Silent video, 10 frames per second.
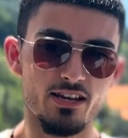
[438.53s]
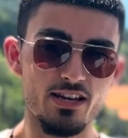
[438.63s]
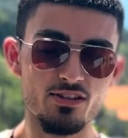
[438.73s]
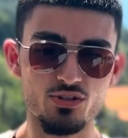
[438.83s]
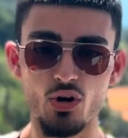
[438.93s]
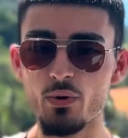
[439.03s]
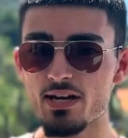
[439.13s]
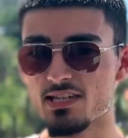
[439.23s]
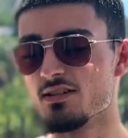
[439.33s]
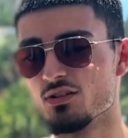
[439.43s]
It's so
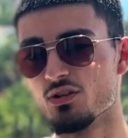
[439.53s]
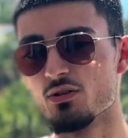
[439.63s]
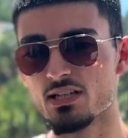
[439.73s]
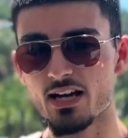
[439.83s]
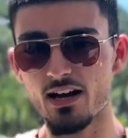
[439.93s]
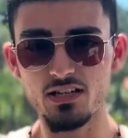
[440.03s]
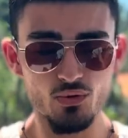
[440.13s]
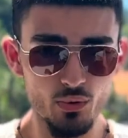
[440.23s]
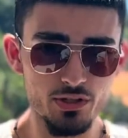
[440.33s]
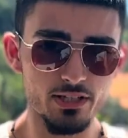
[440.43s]
easy to do this, guys.
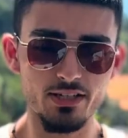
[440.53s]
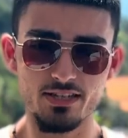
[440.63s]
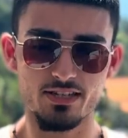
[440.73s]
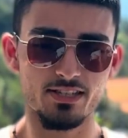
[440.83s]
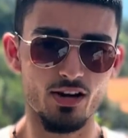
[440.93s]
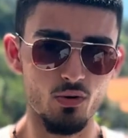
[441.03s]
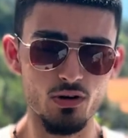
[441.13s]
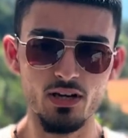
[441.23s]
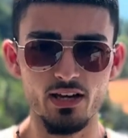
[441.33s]
All you need is a skill,